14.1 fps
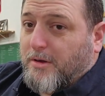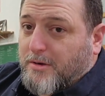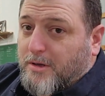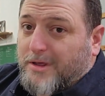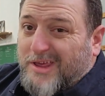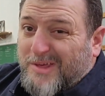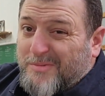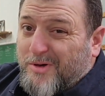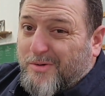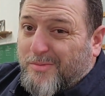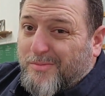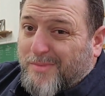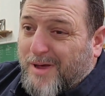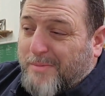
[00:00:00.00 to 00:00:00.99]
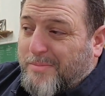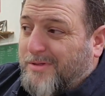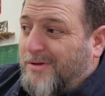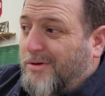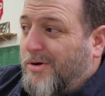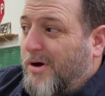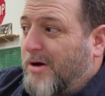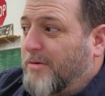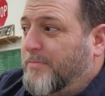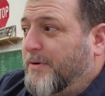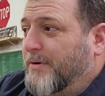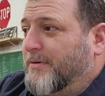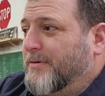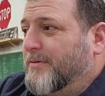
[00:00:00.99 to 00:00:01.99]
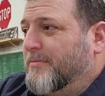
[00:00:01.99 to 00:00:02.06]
the commute might be a little hard, but